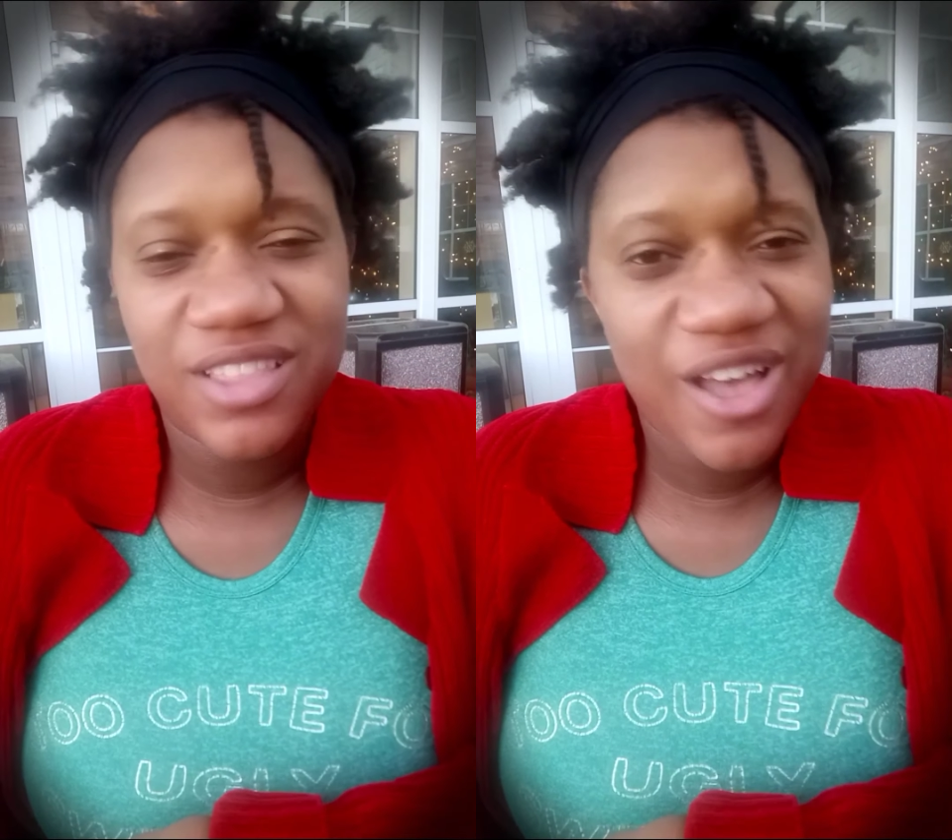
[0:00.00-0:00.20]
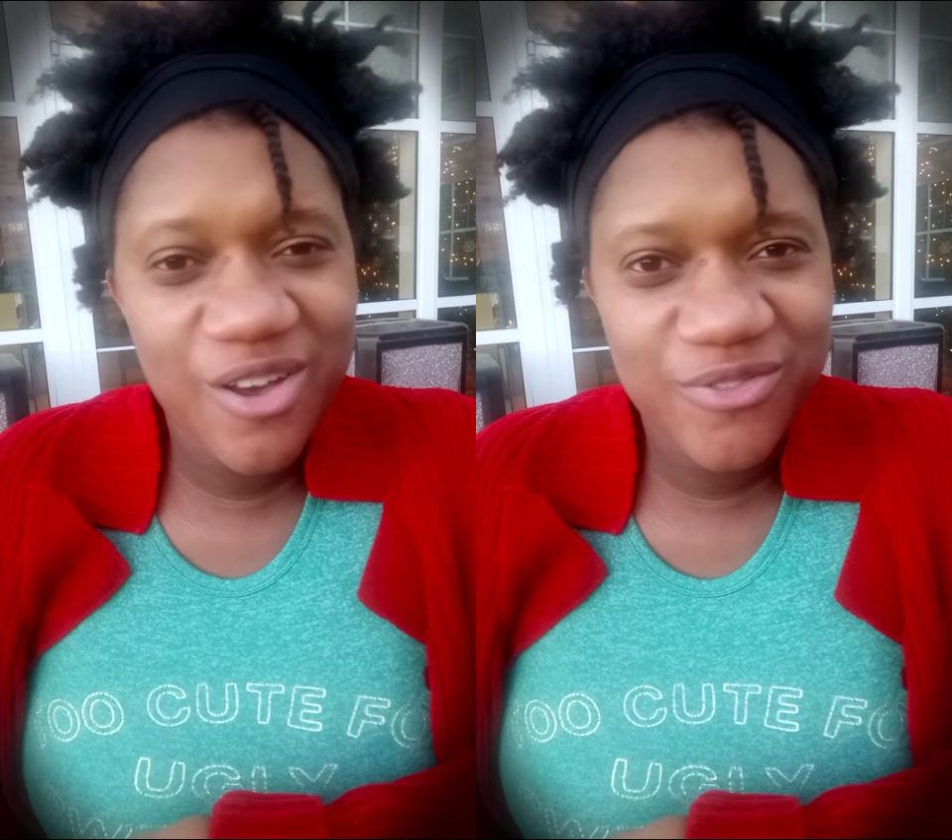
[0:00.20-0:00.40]

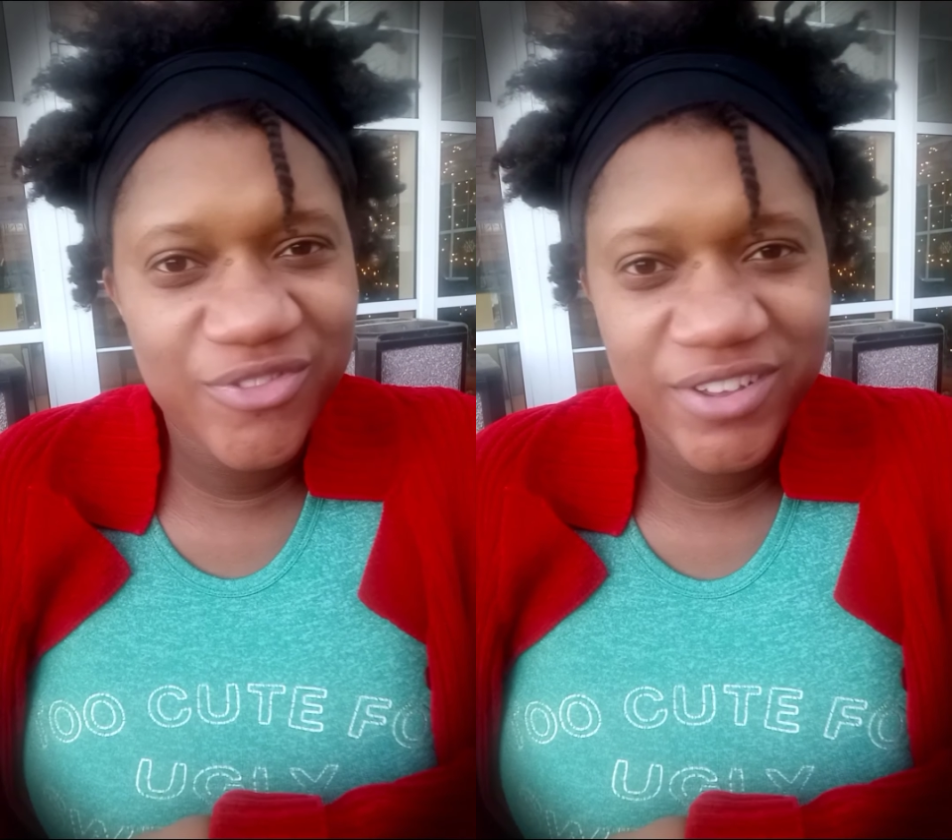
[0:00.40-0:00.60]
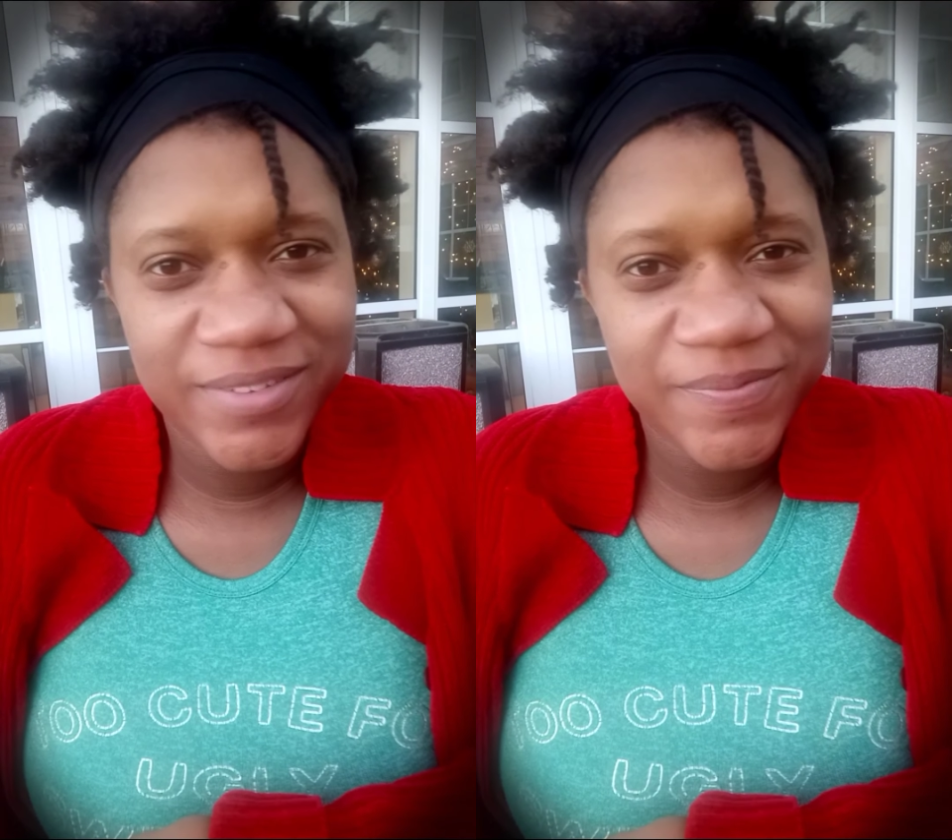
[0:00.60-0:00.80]
love.
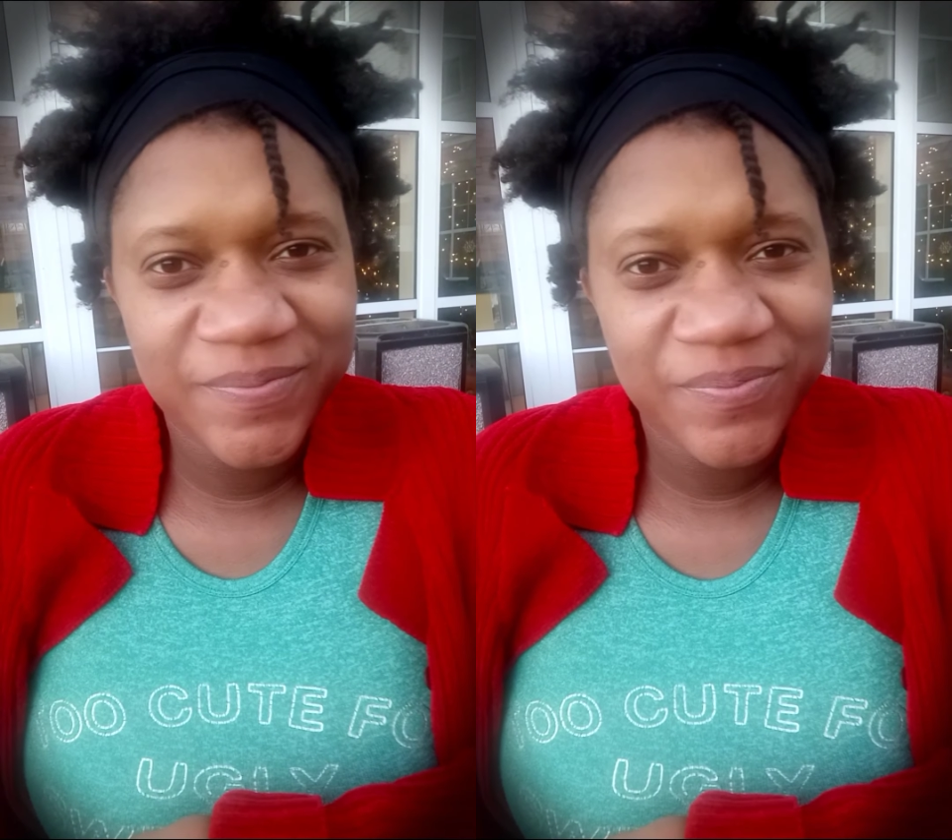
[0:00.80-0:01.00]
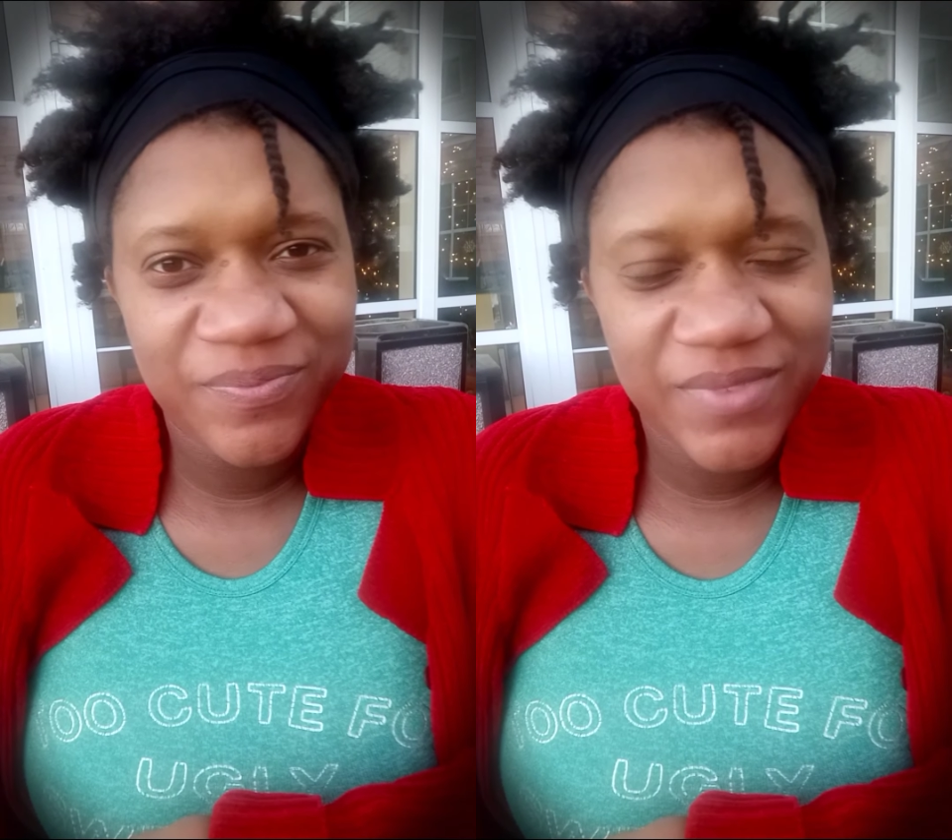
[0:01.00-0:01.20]

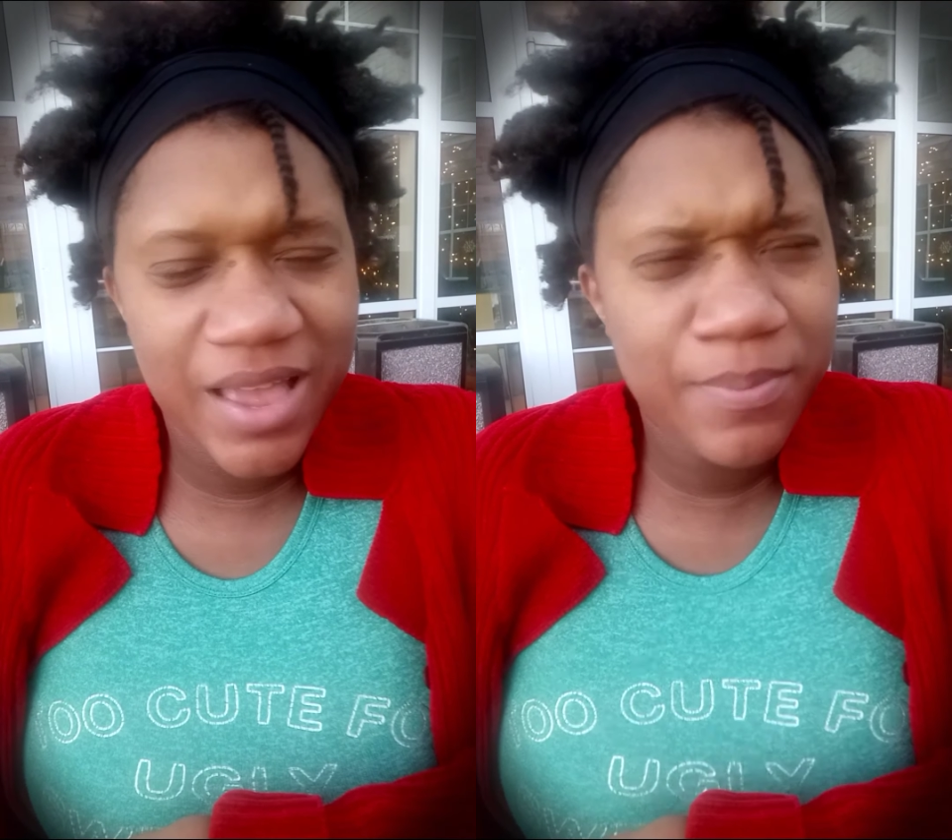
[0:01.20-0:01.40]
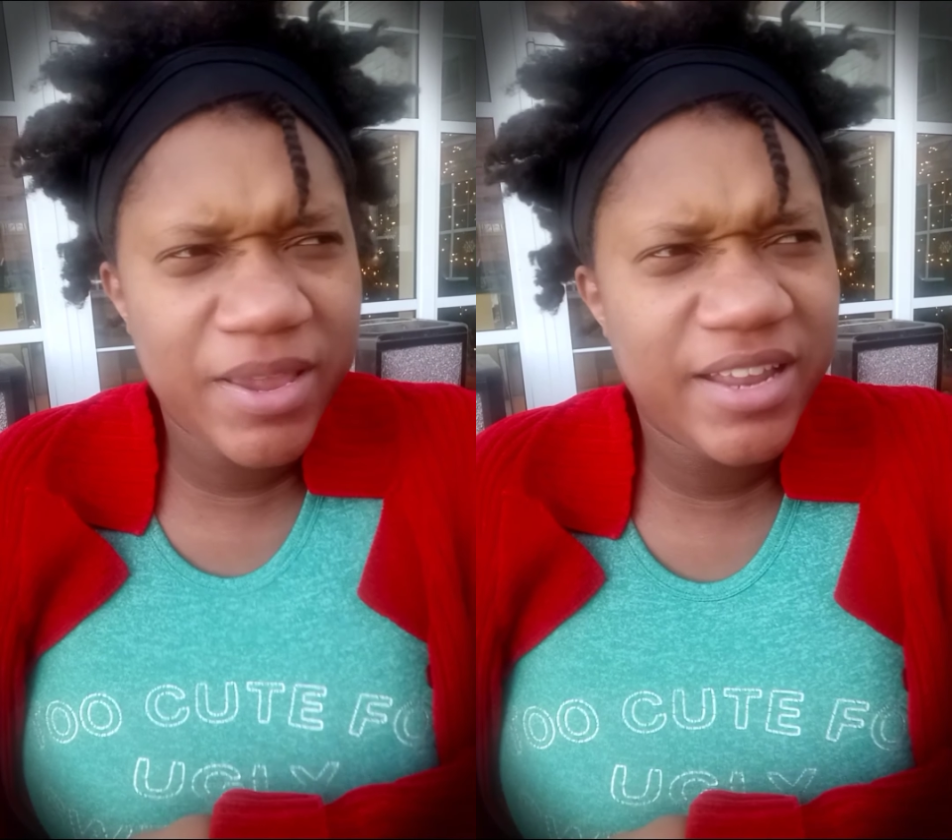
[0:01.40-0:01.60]

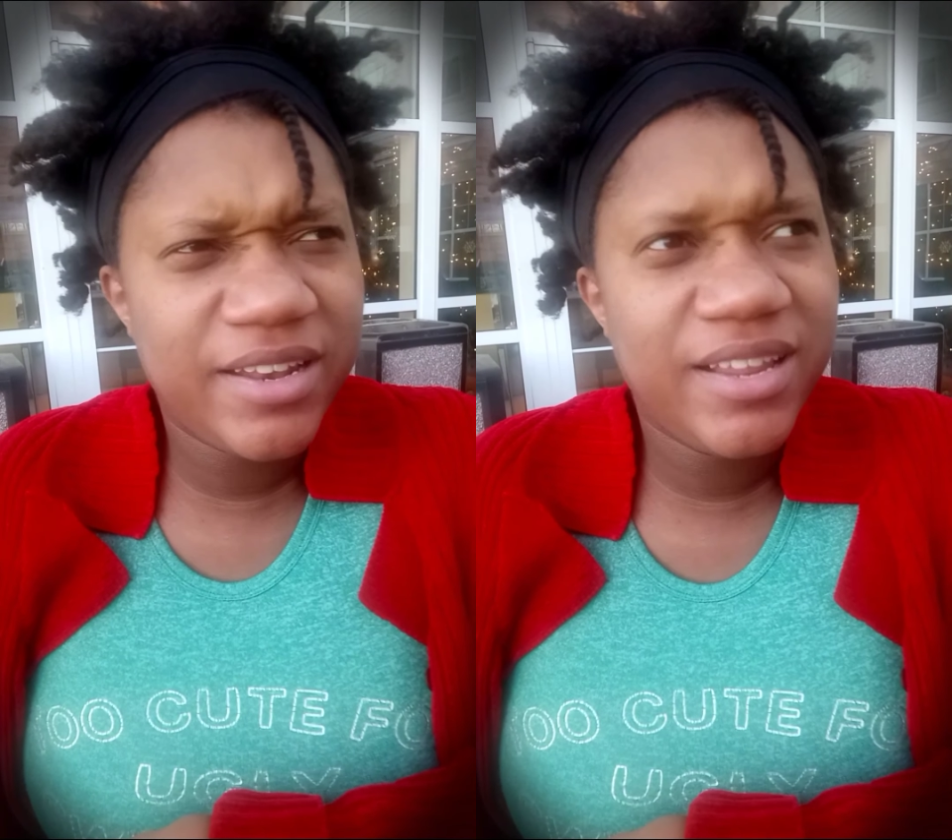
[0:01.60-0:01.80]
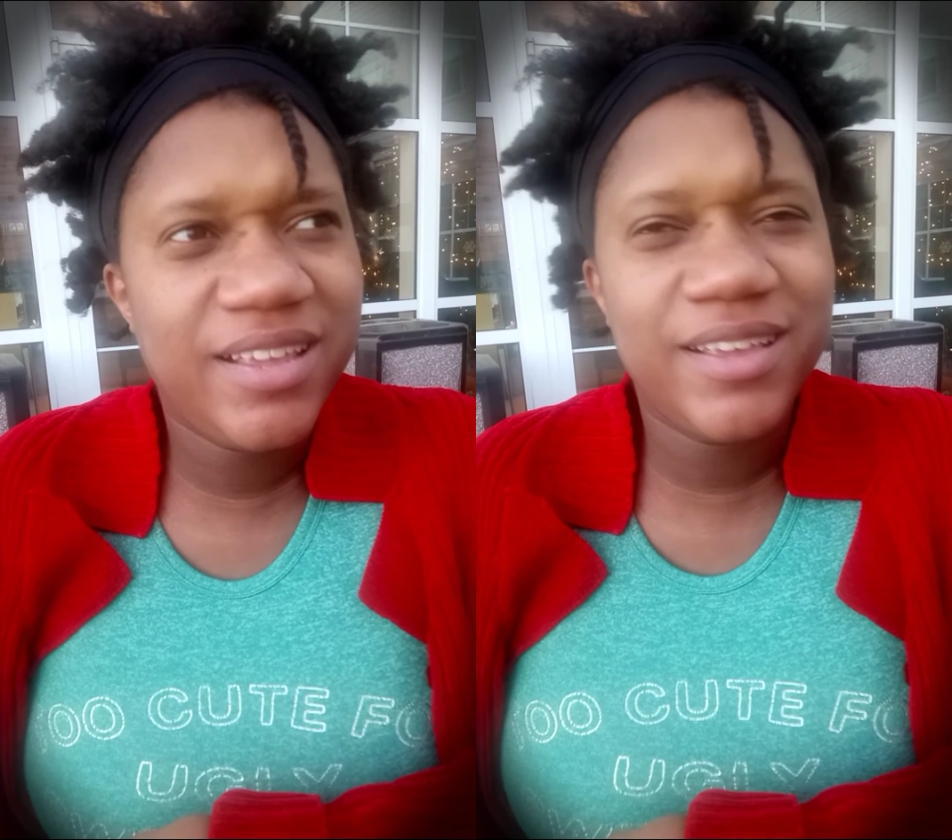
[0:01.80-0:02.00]
I
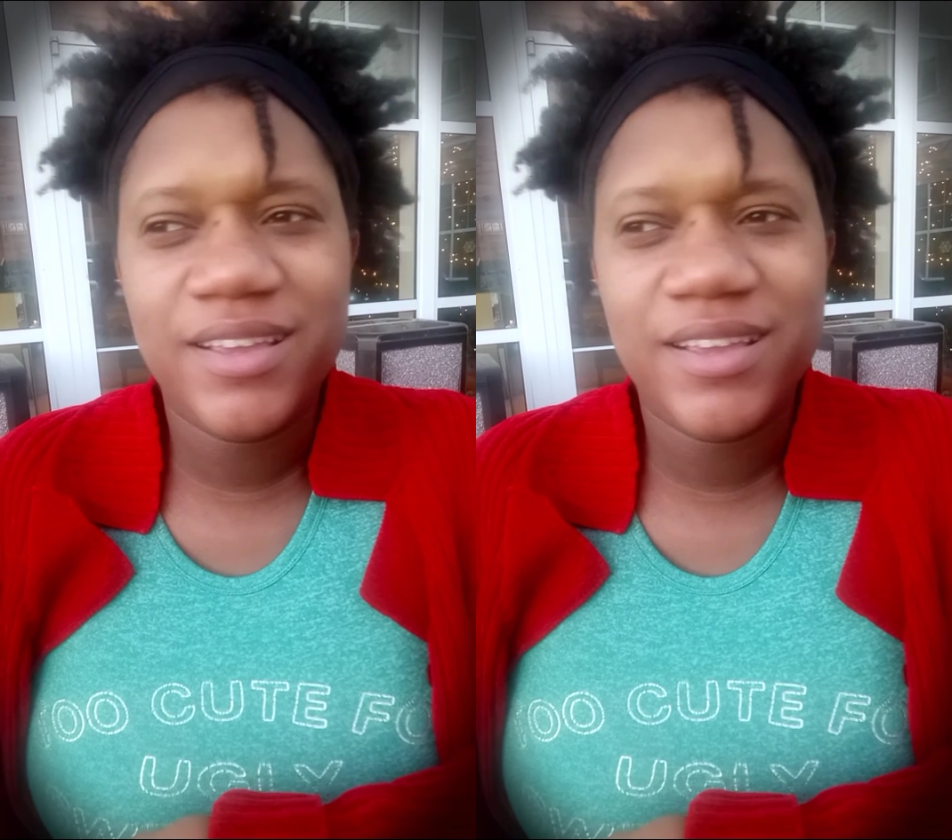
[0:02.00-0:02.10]
mean,